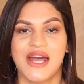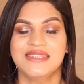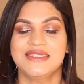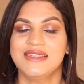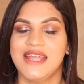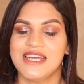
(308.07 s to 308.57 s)

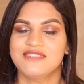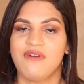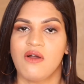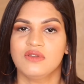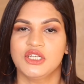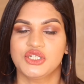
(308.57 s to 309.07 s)
guys, the next
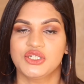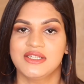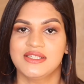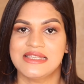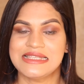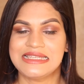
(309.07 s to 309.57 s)
foundation
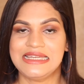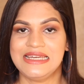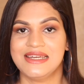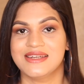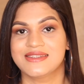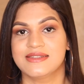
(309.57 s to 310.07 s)
in this
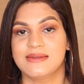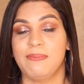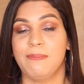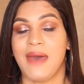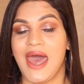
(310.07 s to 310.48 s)
league is the